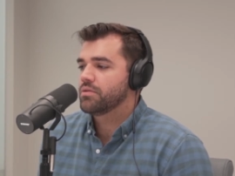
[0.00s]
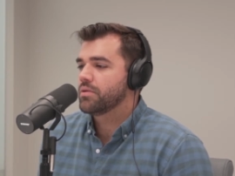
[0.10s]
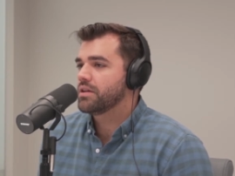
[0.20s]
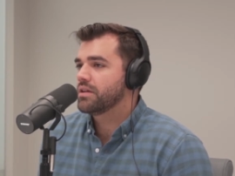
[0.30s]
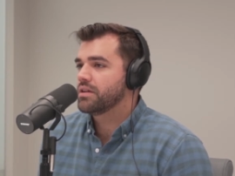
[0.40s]
the
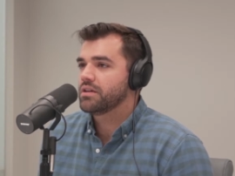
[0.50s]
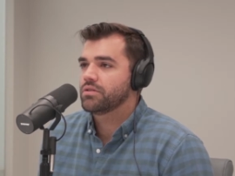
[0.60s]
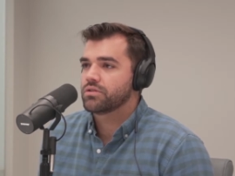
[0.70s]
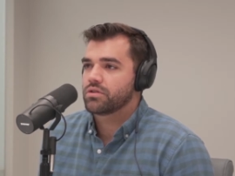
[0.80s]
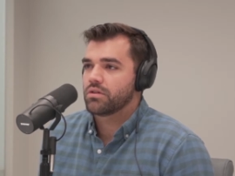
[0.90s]
way that
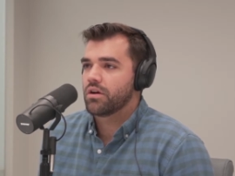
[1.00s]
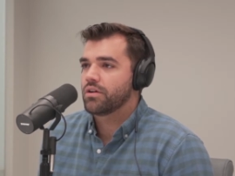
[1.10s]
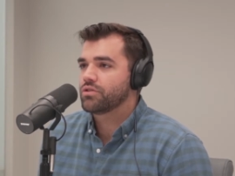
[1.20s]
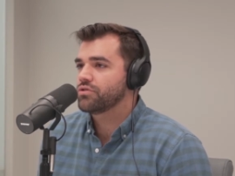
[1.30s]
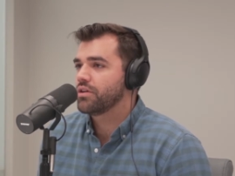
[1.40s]
deals
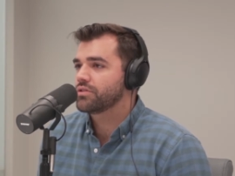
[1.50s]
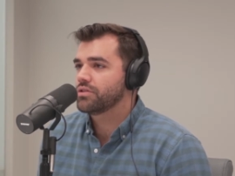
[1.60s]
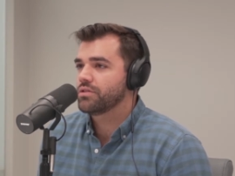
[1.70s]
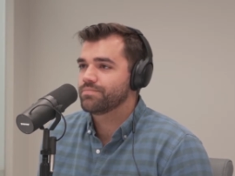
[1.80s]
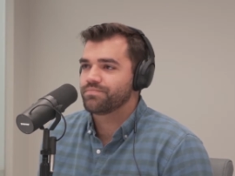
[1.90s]
are
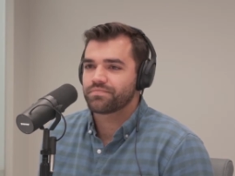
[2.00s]
structured